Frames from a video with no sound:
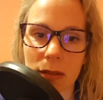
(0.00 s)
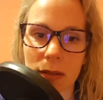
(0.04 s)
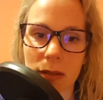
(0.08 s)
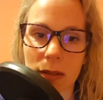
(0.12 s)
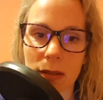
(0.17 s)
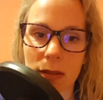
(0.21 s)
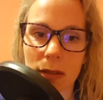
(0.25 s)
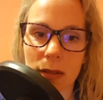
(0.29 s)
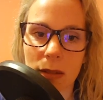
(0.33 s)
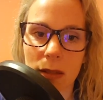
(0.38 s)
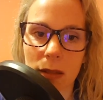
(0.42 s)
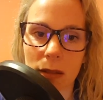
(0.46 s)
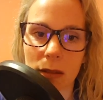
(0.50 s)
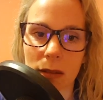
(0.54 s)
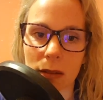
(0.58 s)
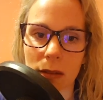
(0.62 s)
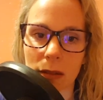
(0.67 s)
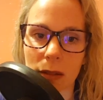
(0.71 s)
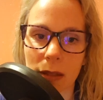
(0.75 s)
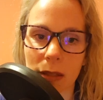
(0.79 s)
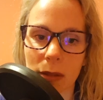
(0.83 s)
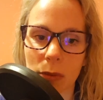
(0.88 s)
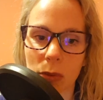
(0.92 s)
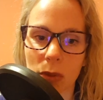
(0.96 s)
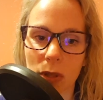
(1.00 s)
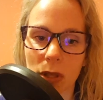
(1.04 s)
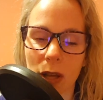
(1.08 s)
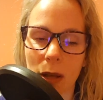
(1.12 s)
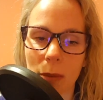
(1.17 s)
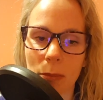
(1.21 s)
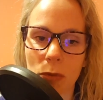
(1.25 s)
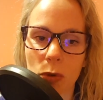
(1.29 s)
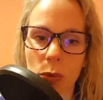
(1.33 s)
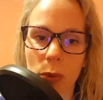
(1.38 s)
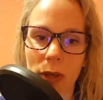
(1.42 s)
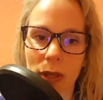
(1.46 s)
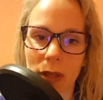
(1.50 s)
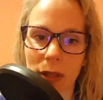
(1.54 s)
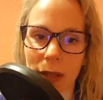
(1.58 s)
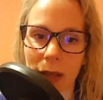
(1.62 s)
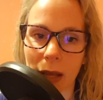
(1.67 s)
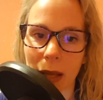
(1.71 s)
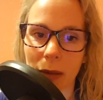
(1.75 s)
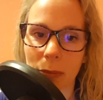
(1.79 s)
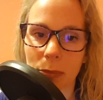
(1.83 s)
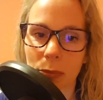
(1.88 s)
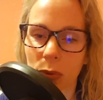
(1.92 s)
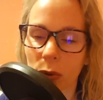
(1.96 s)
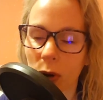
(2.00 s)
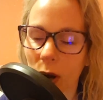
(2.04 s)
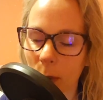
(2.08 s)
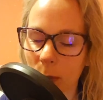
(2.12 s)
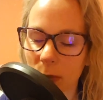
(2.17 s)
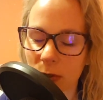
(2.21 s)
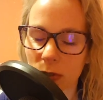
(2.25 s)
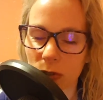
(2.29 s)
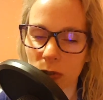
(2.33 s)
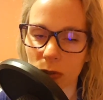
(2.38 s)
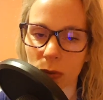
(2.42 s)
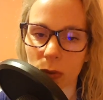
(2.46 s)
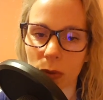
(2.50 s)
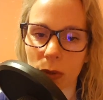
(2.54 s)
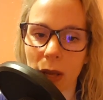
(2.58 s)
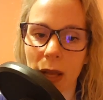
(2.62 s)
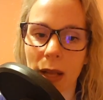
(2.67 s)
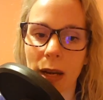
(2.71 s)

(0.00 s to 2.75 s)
It's a skill, and it will come quickly, I promise you.